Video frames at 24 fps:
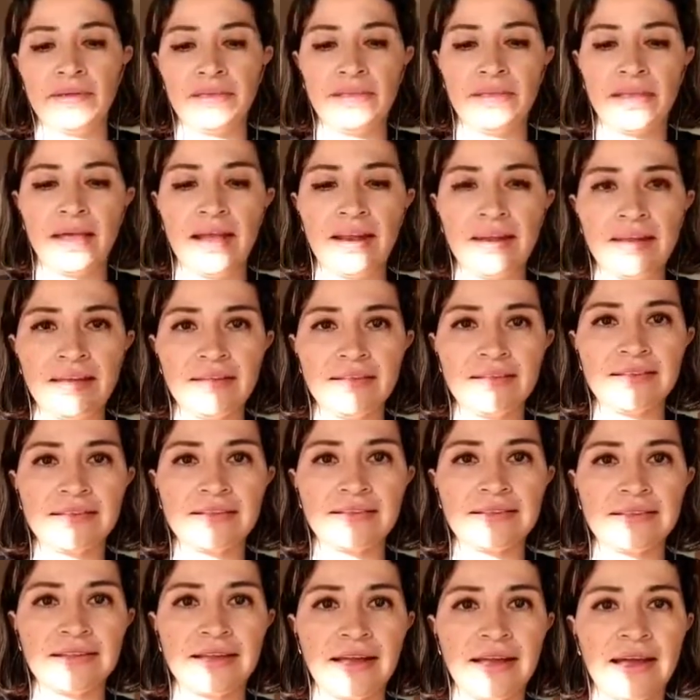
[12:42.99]
That is
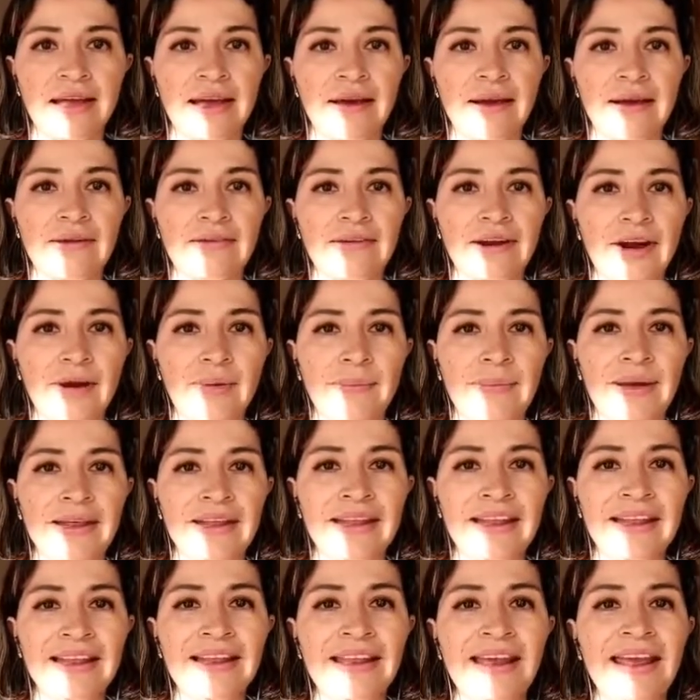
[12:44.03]

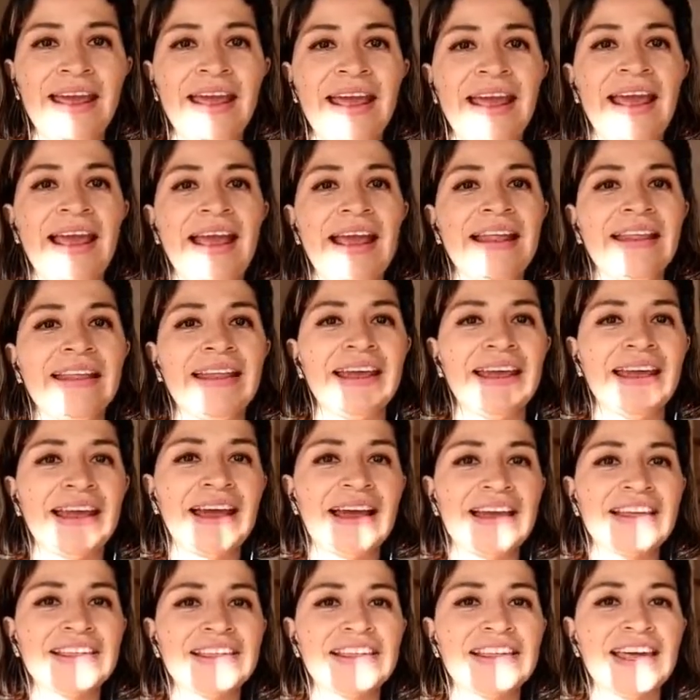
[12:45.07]
recommended, the
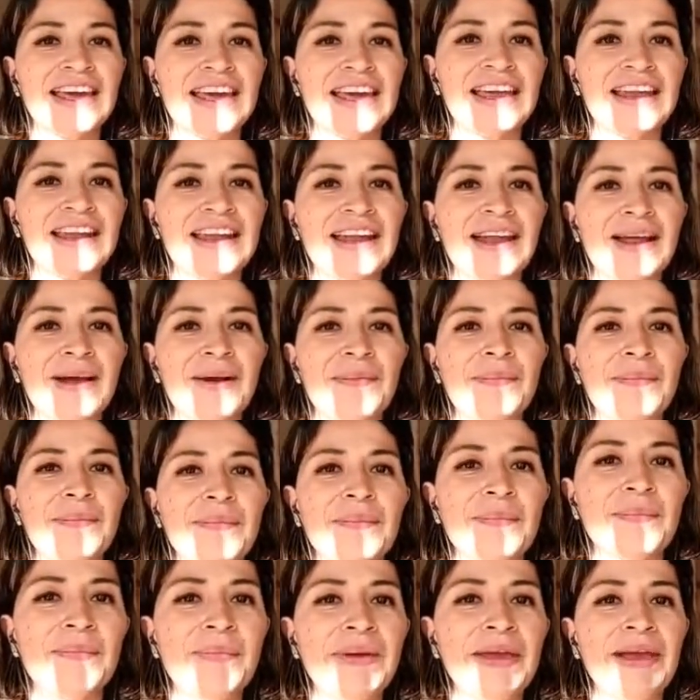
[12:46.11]
high chair,
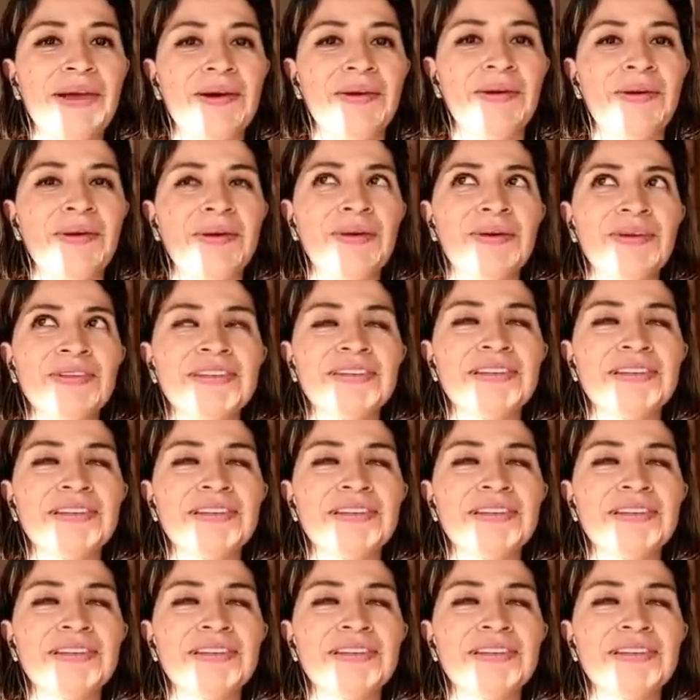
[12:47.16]
because,